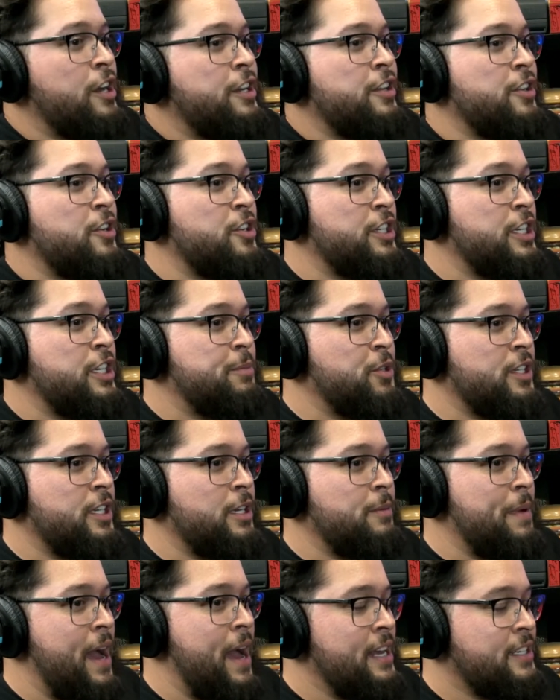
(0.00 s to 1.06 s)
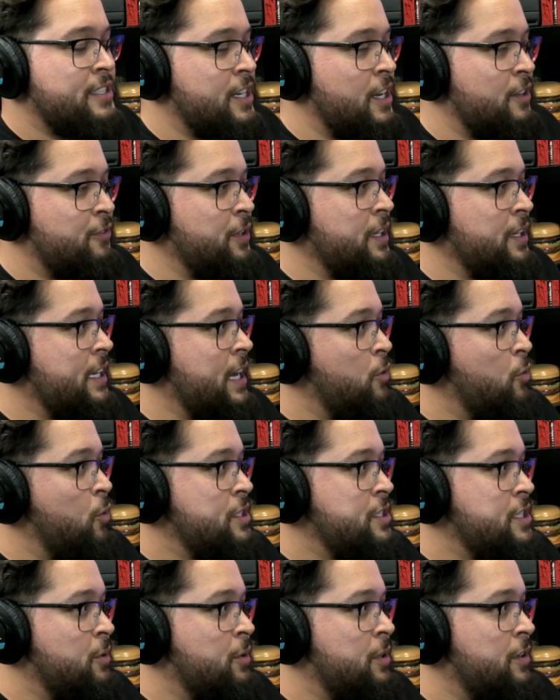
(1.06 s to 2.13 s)
to the Oogie Boogie Bash, and I feel like I
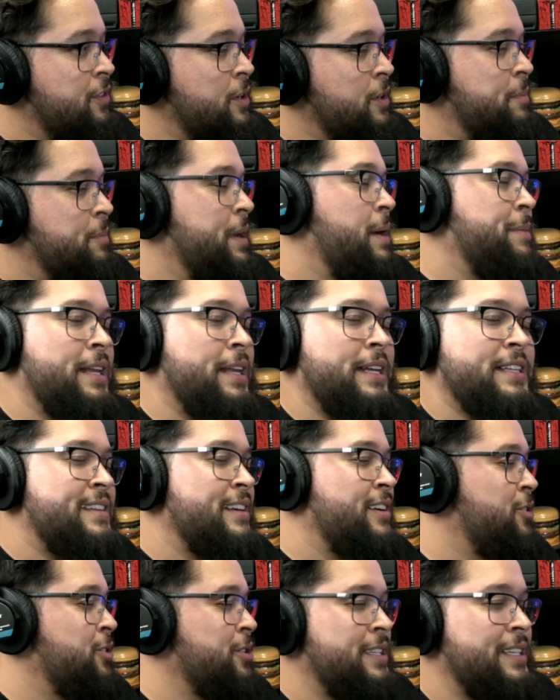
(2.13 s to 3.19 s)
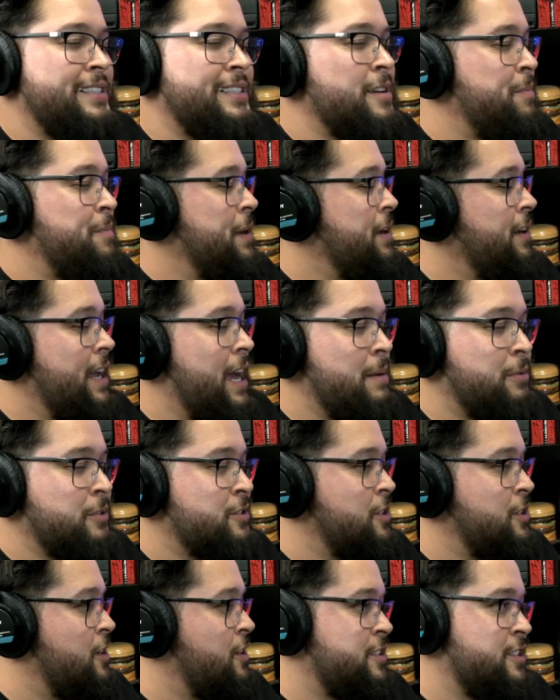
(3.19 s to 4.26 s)
wish I would have done. But I mean, it's comparing apples
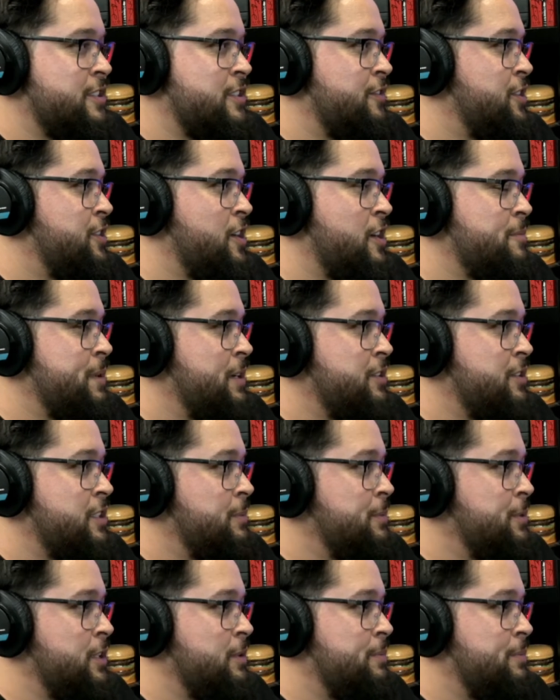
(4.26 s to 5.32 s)
and oranges if you're talking about Oogie Boogie